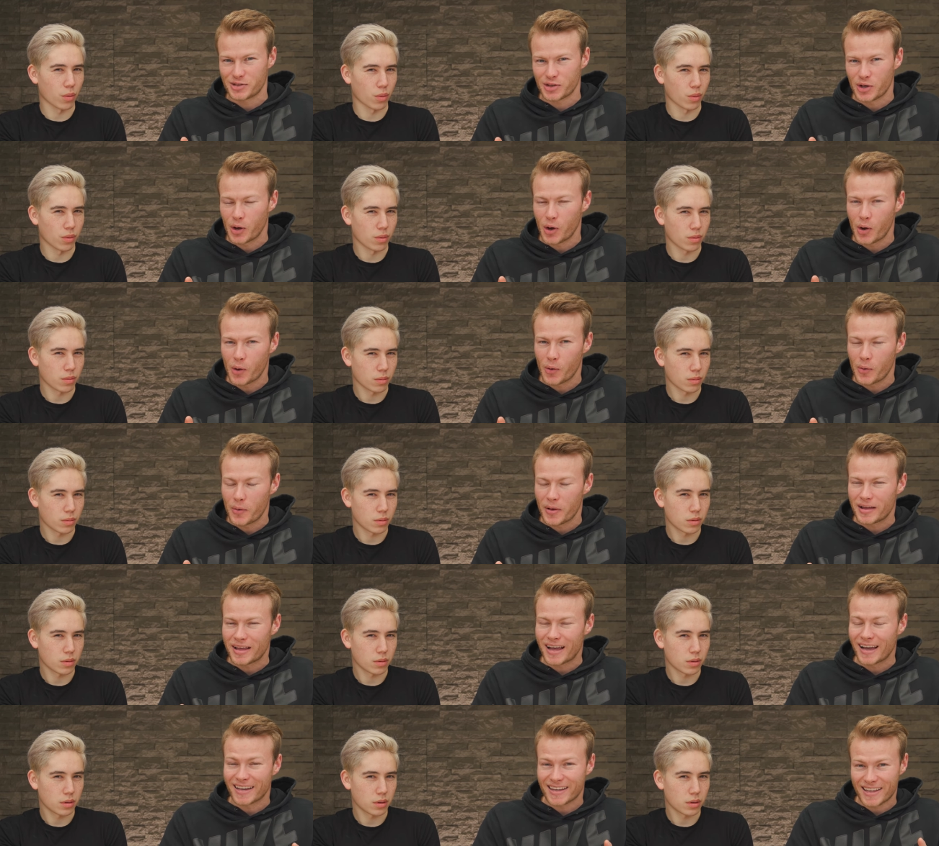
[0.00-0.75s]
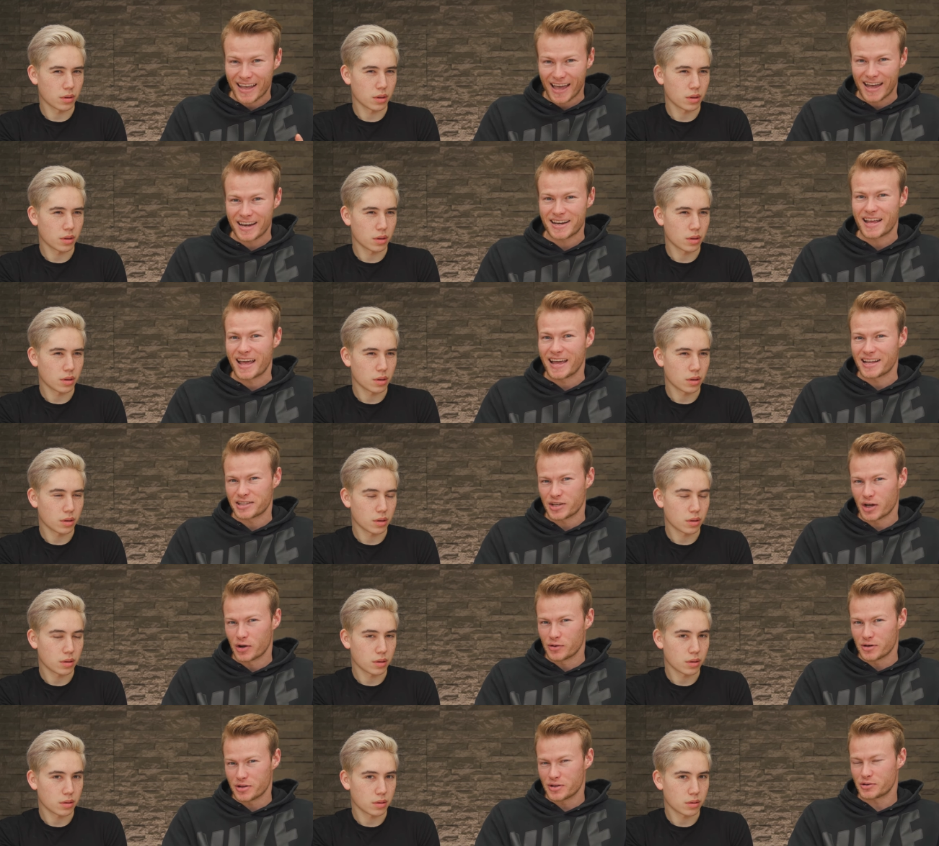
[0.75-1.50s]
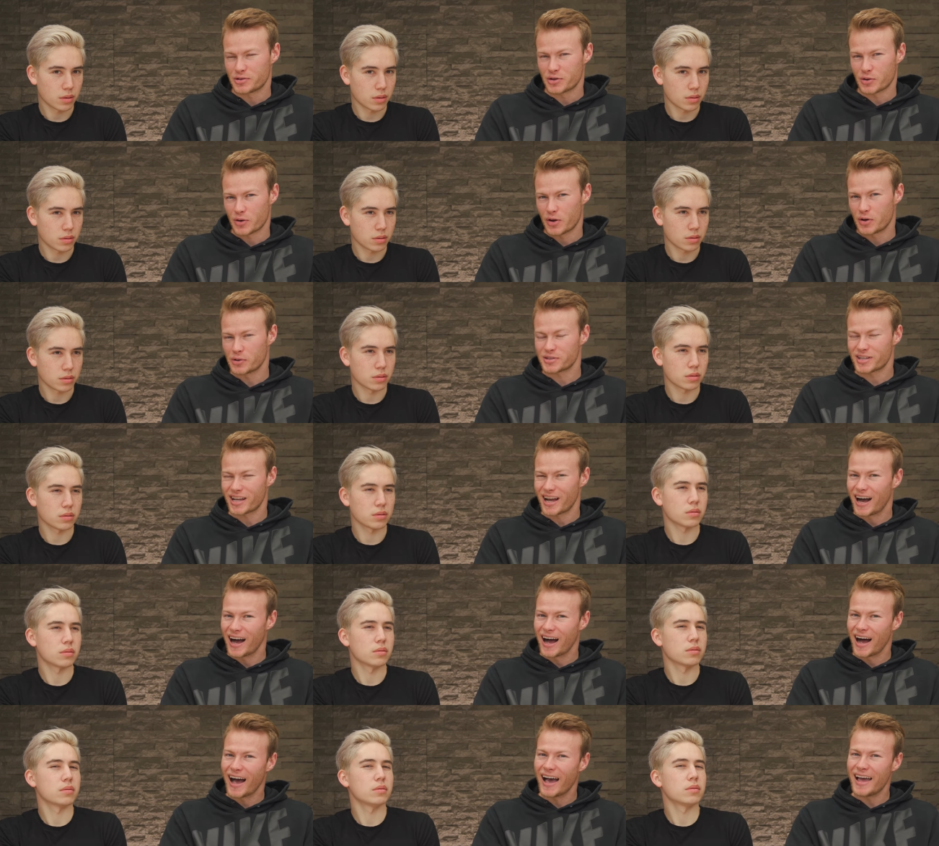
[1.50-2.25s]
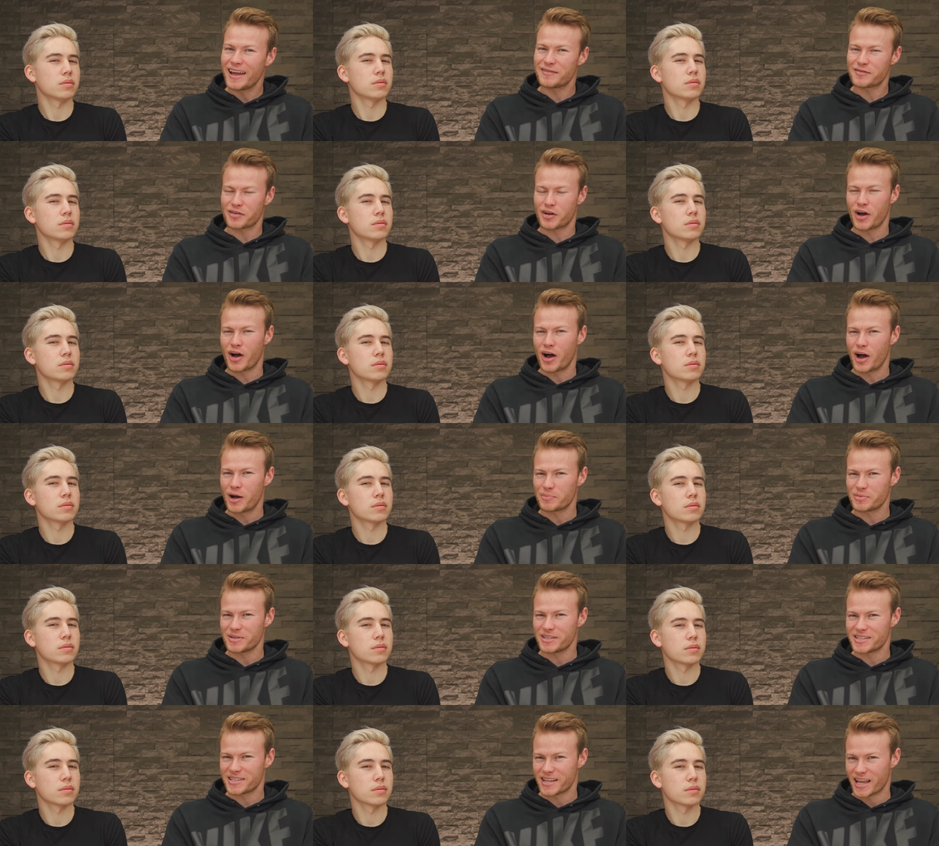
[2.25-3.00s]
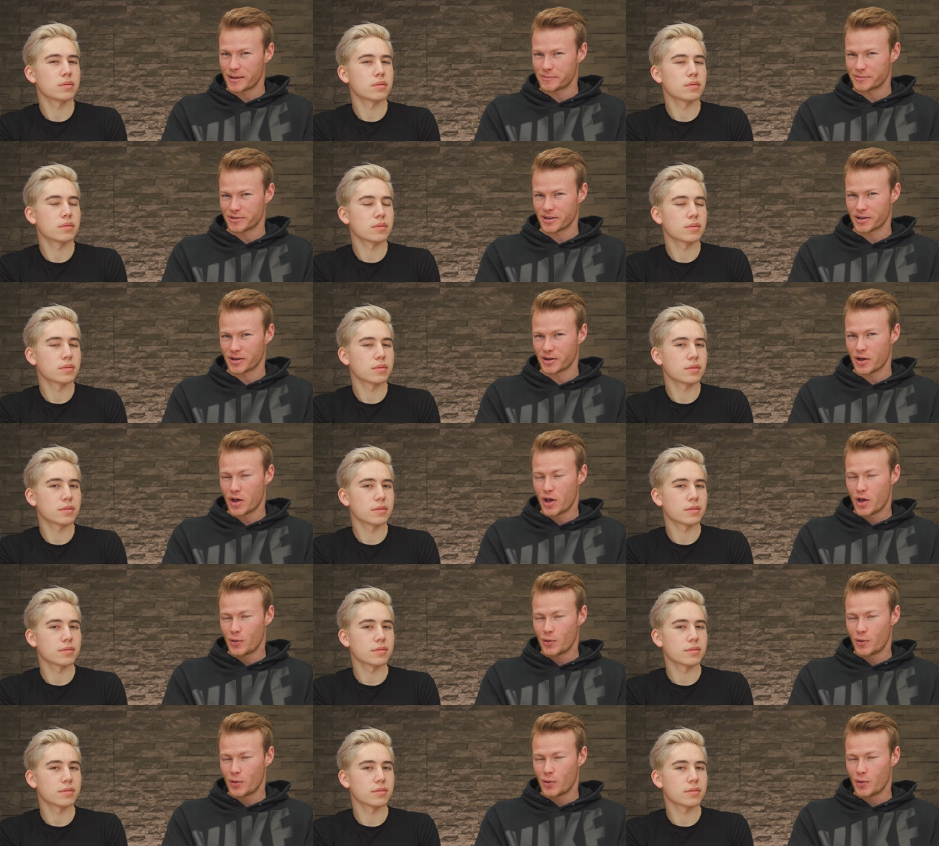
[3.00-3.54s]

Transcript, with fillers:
Speaker 1: So again, Antonio De Rose kind of copied Samsung,